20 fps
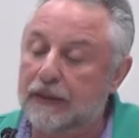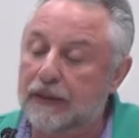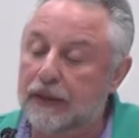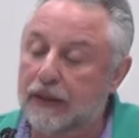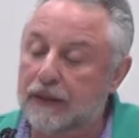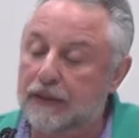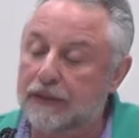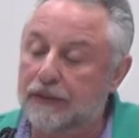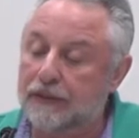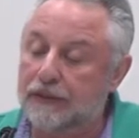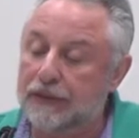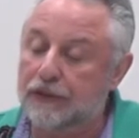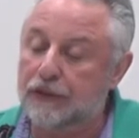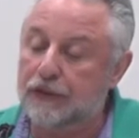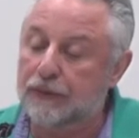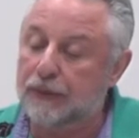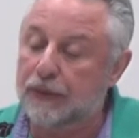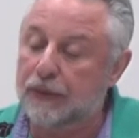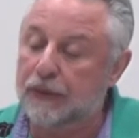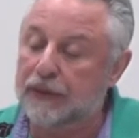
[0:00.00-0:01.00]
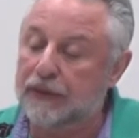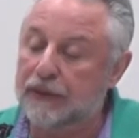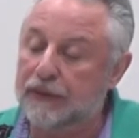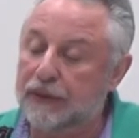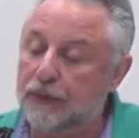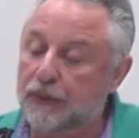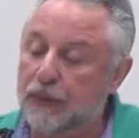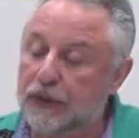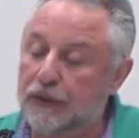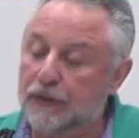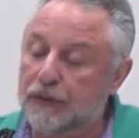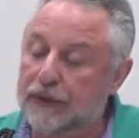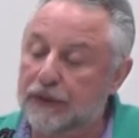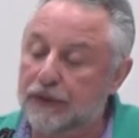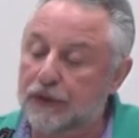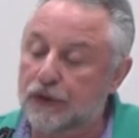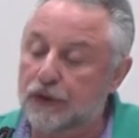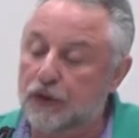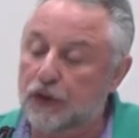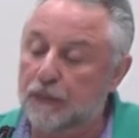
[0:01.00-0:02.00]
last reach a point at which we can
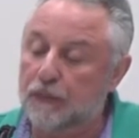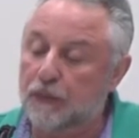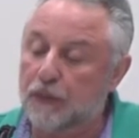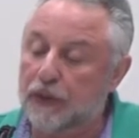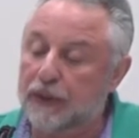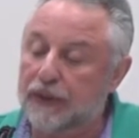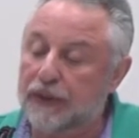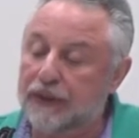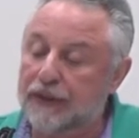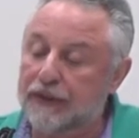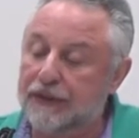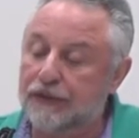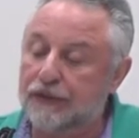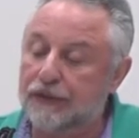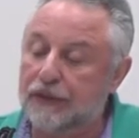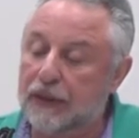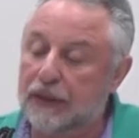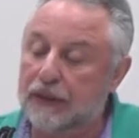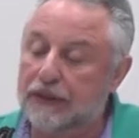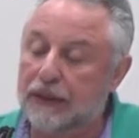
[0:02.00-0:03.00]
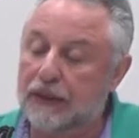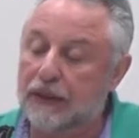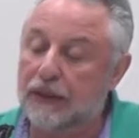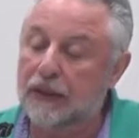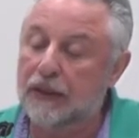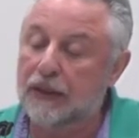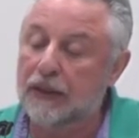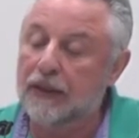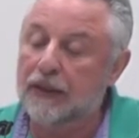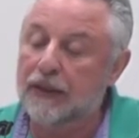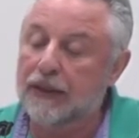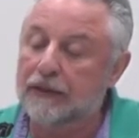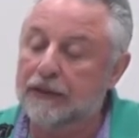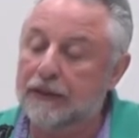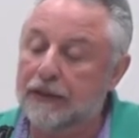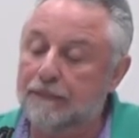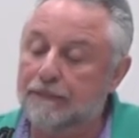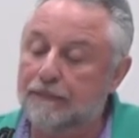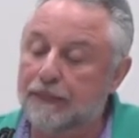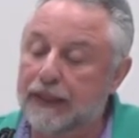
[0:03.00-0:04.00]
stop working in strata and
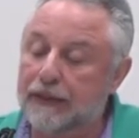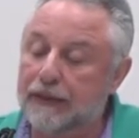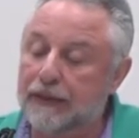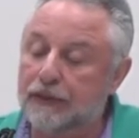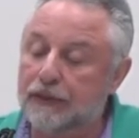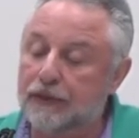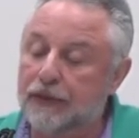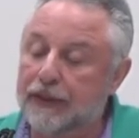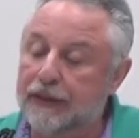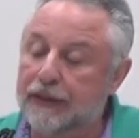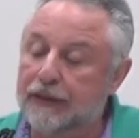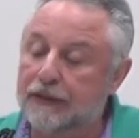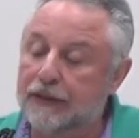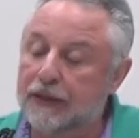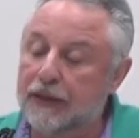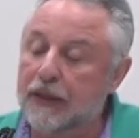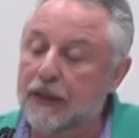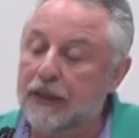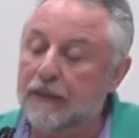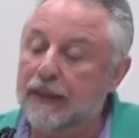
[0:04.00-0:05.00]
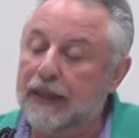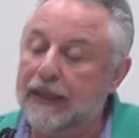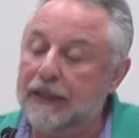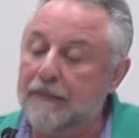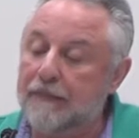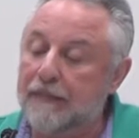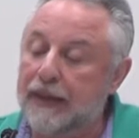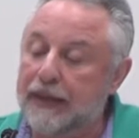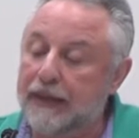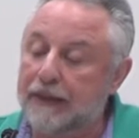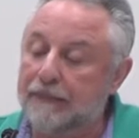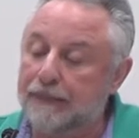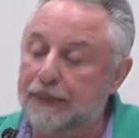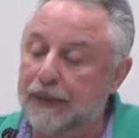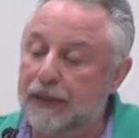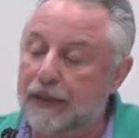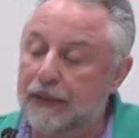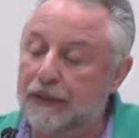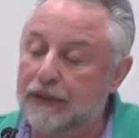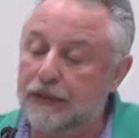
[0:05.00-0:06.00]
can penetrate by a main
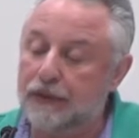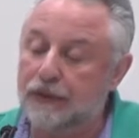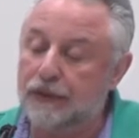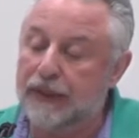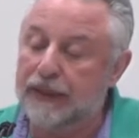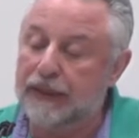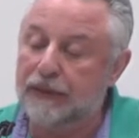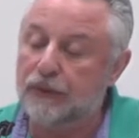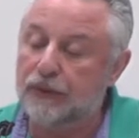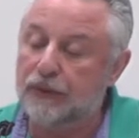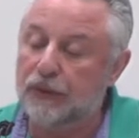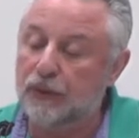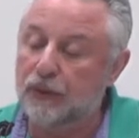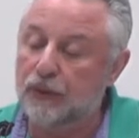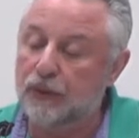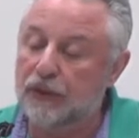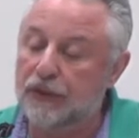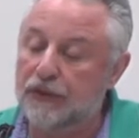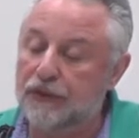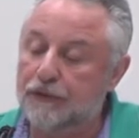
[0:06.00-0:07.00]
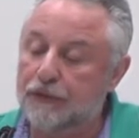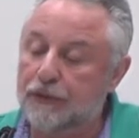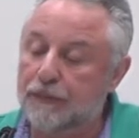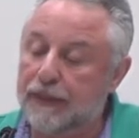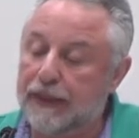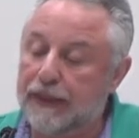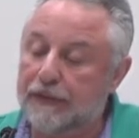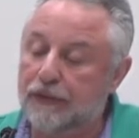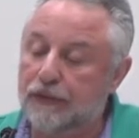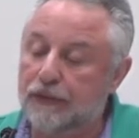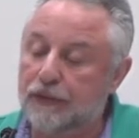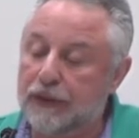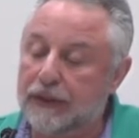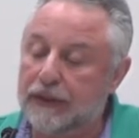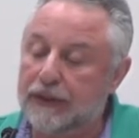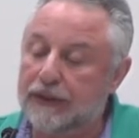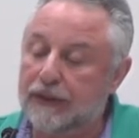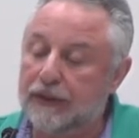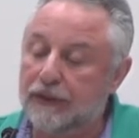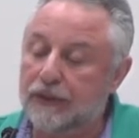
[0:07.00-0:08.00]
path straight to the nucleus of the
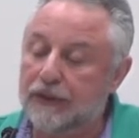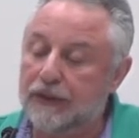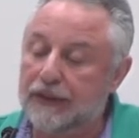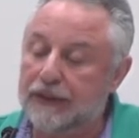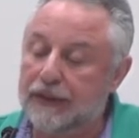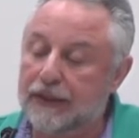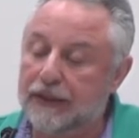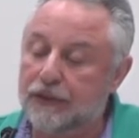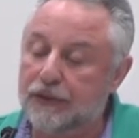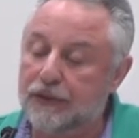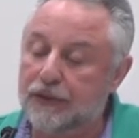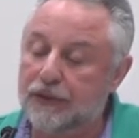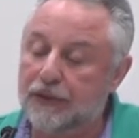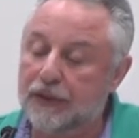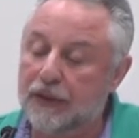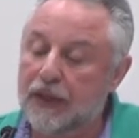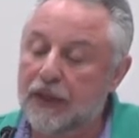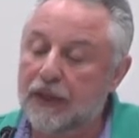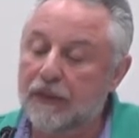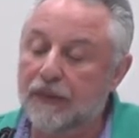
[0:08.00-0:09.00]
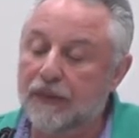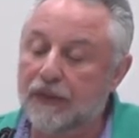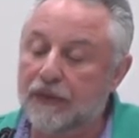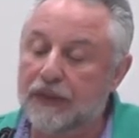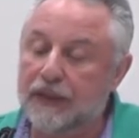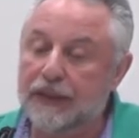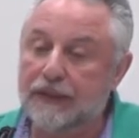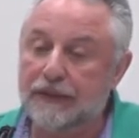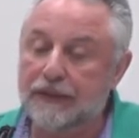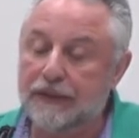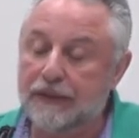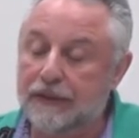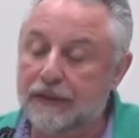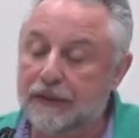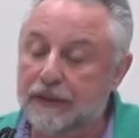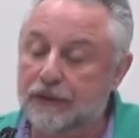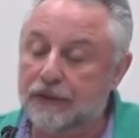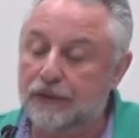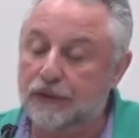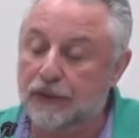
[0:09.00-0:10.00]
pathogenic organization. With this,
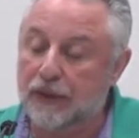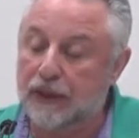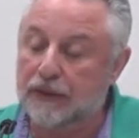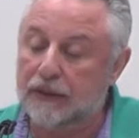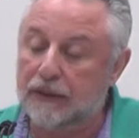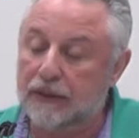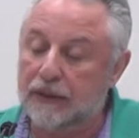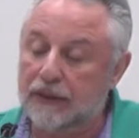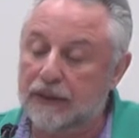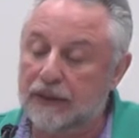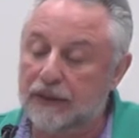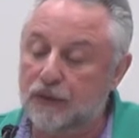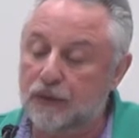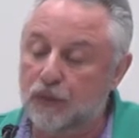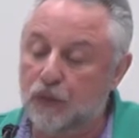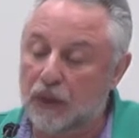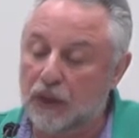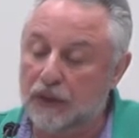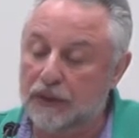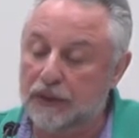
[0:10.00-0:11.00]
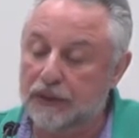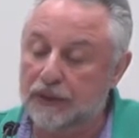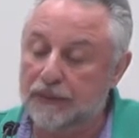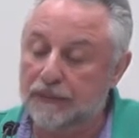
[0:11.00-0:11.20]
the struggle is won.